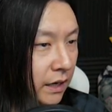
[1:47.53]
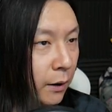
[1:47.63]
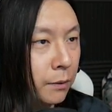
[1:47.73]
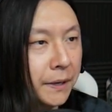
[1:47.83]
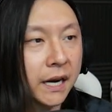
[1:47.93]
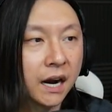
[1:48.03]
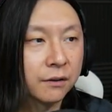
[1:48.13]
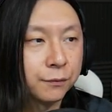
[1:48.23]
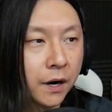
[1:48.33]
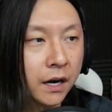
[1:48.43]
It would be kind
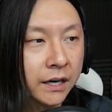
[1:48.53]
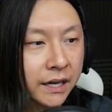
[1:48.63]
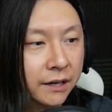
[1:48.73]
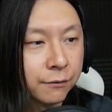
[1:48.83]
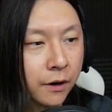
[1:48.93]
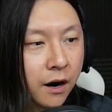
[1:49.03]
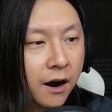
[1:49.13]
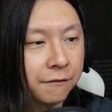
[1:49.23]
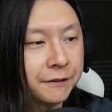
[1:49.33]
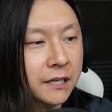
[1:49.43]
of fun if
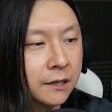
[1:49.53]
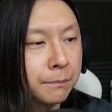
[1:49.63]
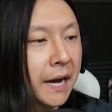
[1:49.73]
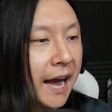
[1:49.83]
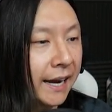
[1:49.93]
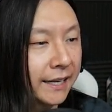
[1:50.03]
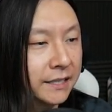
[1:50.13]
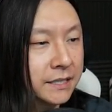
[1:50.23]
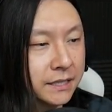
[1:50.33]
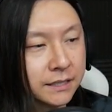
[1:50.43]
coffee
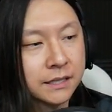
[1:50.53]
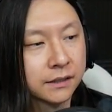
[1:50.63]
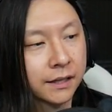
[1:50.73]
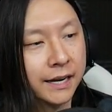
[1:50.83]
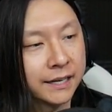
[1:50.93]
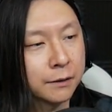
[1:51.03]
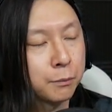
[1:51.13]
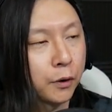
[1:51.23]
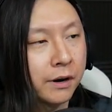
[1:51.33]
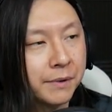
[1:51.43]
packets, like
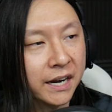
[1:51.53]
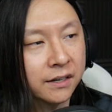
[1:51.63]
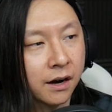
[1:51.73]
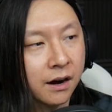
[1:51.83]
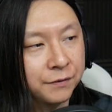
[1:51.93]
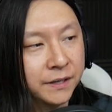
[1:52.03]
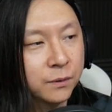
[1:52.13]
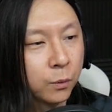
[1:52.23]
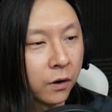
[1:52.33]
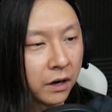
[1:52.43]
pre-made coffee,
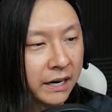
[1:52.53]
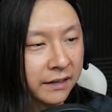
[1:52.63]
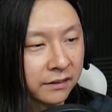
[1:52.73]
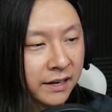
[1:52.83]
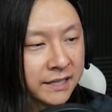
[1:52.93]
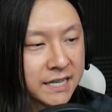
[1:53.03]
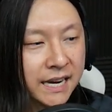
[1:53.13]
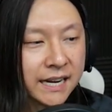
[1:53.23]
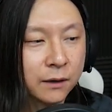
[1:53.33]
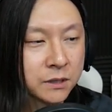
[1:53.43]
were in, like,
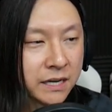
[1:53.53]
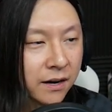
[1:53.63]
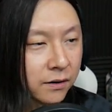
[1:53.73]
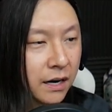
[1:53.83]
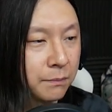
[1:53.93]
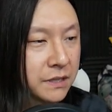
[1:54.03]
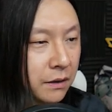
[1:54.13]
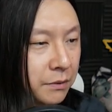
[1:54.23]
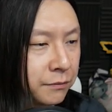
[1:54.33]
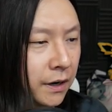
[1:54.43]
takeout style cups.
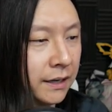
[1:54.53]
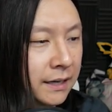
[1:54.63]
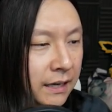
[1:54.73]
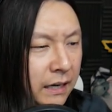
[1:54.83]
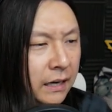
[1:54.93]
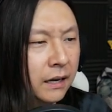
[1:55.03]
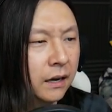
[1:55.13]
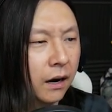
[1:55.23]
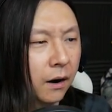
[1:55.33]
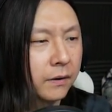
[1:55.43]
That'd be fun.
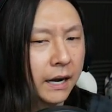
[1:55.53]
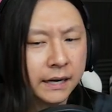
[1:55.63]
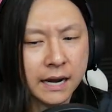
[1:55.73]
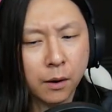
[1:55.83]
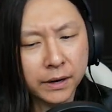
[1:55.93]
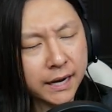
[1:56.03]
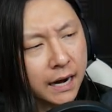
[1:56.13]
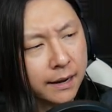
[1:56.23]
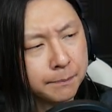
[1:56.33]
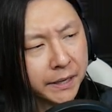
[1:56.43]
Okay, now we
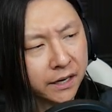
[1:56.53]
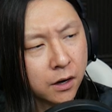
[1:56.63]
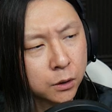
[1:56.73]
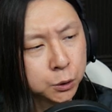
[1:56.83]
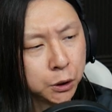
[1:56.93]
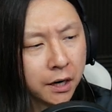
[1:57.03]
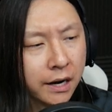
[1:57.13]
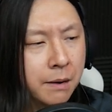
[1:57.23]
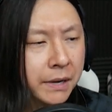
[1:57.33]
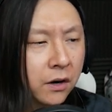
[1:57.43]
got a big old
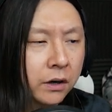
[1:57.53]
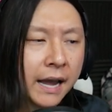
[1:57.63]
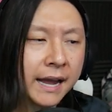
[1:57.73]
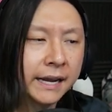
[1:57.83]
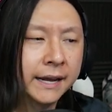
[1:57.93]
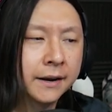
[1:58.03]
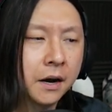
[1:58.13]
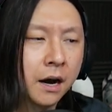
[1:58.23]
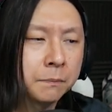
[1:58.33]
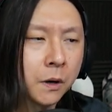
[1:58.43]
jug of milk hanging
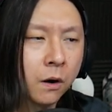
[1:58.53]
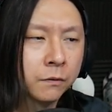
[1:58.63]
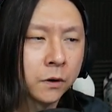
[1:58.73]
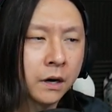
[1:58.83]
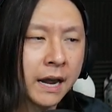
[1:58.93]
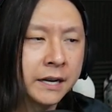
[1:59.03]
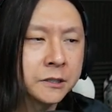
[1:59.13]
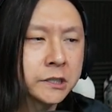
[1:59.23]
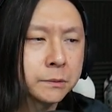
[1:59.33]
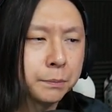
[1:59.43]
up over a
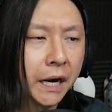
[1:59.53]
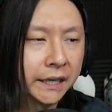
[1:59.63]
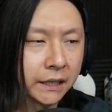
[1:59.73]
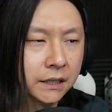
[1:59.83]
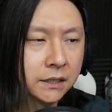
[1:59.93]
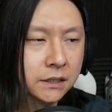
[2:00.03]
spike.